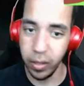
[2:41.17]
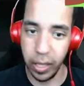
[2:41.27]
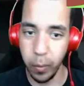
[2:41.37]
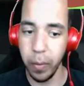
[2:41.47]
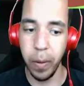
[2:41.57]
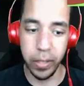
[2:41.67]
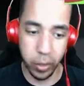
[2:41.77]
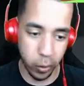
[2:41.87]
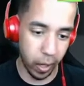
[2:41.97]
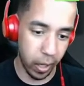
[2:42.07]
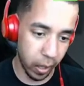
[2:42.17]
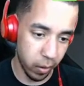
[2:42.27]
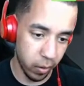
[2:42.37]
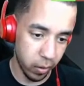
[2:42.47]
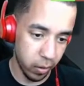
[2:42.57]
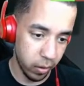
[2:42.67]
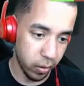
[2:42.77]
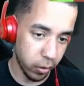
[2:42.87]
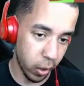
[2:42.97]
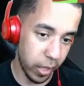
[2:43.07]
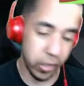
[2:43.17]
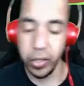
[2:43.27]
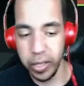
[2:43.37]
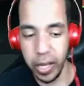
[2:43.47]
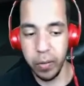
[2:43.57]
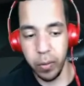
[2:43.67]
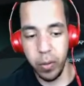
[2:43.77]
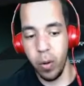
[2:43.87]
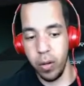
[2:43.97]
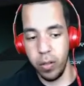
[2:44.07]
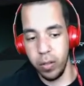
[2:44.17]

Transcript: Like what do I do right now? So I just decided to record.